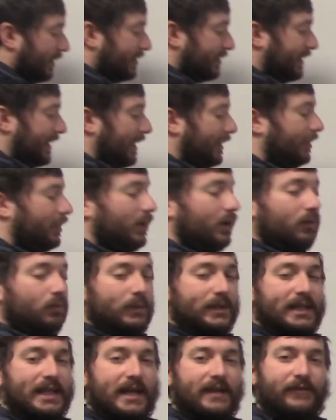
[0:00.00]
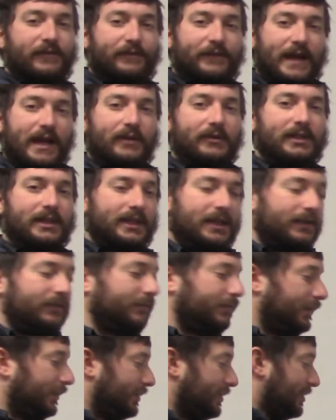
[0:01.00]
that we have found the
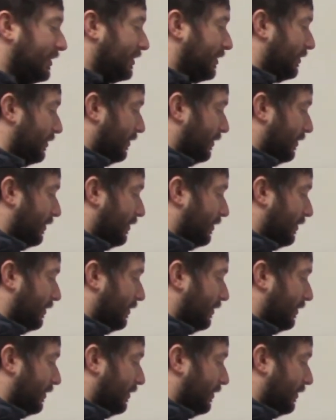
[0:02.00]
inverse.